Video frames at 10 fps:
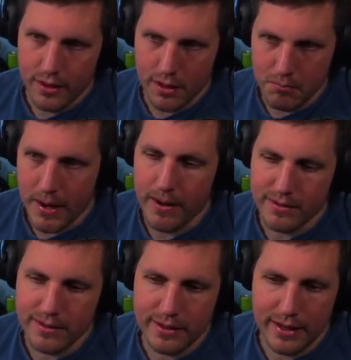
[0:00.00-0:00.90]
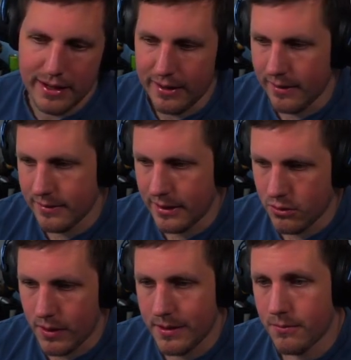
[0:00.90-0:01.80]
comparison, and it is a
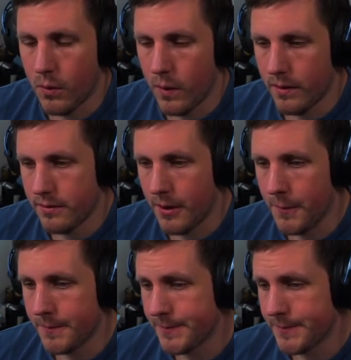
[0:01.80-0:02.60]
stretch 4. So